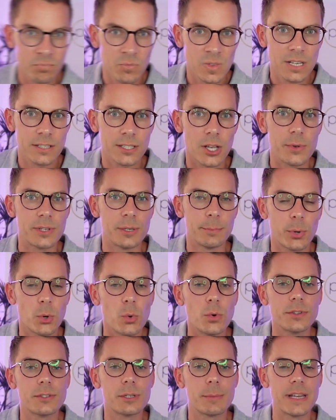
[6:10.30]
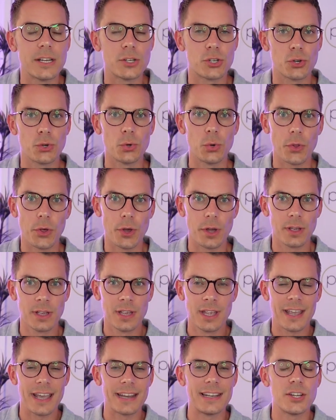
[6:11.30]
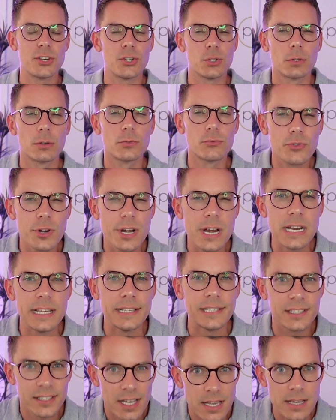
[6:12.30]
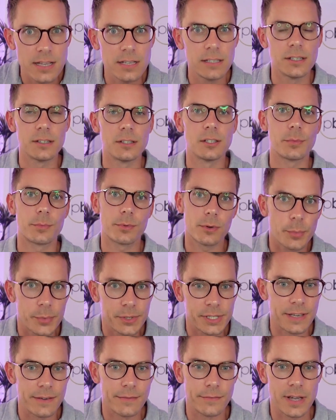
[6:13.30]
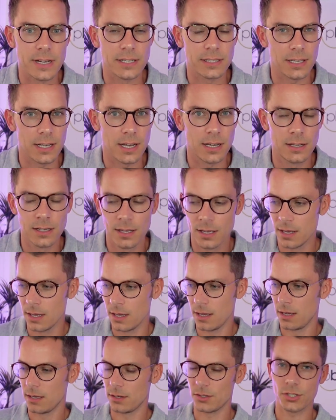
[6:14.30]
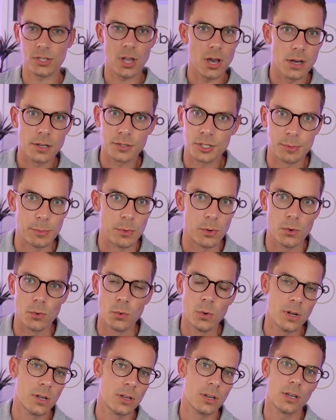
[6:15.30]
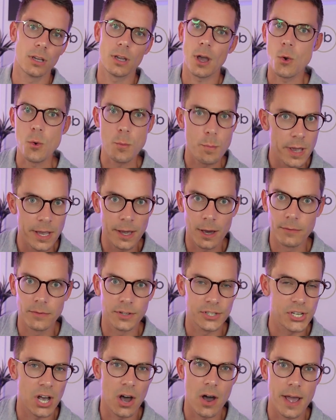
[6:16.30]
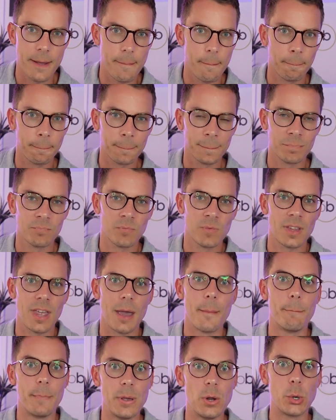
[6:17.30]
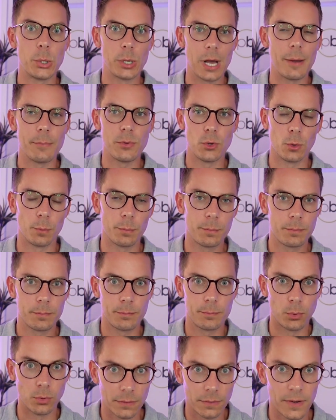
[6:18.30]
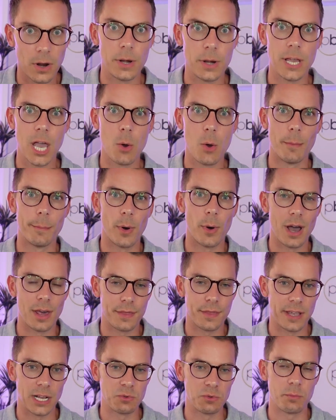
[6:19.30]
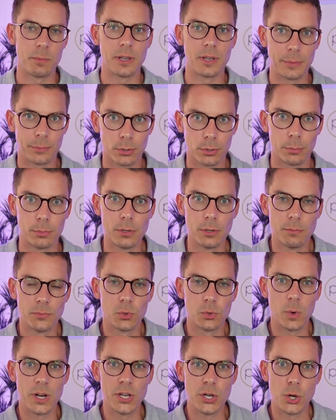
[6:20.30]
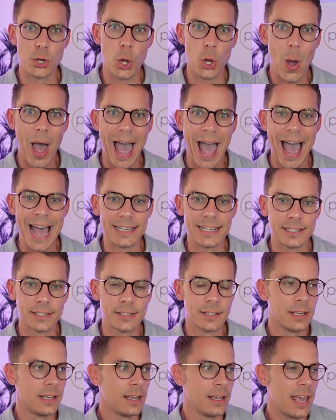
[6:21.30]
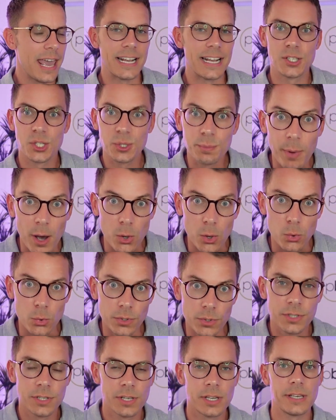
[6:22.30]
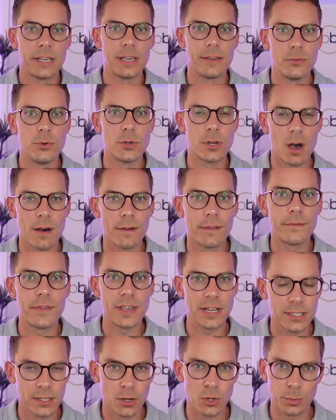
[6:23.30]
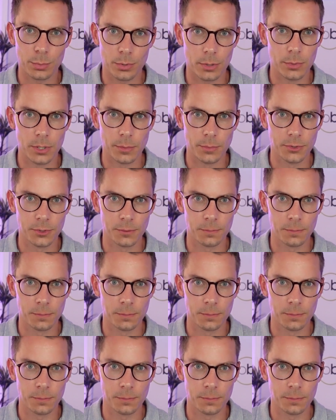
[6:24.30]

So it's important to make sure that unless you're a really seasoned property investor, start small, go big over time, and build up your portfolio and buy things with bigger problems when you're not as exposed if you can't fix those problems.